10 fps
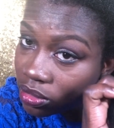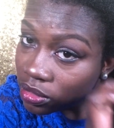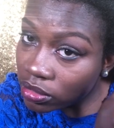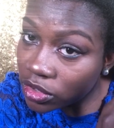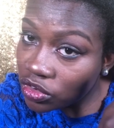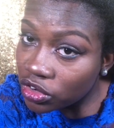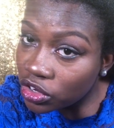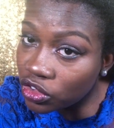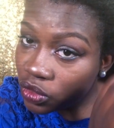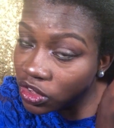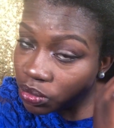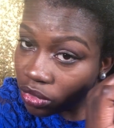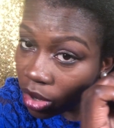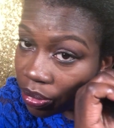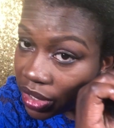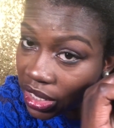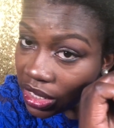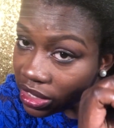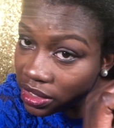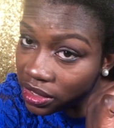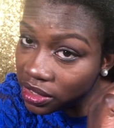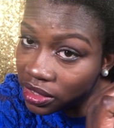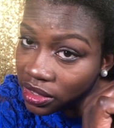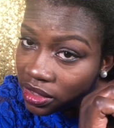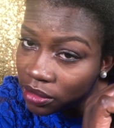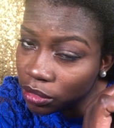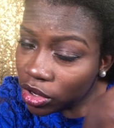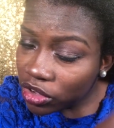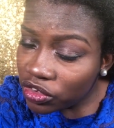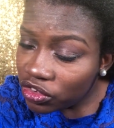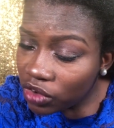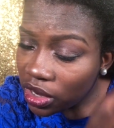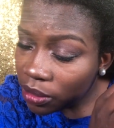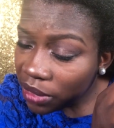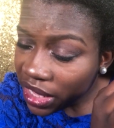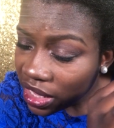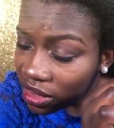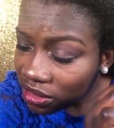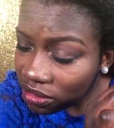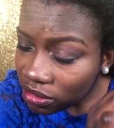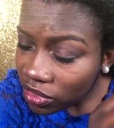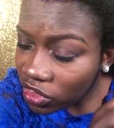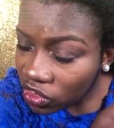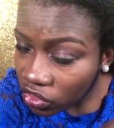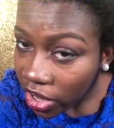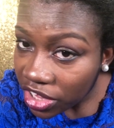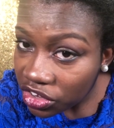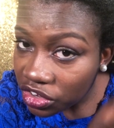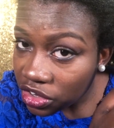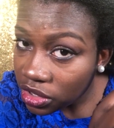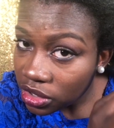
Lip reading: Make sure you twist properly because you're trying to make it stretch.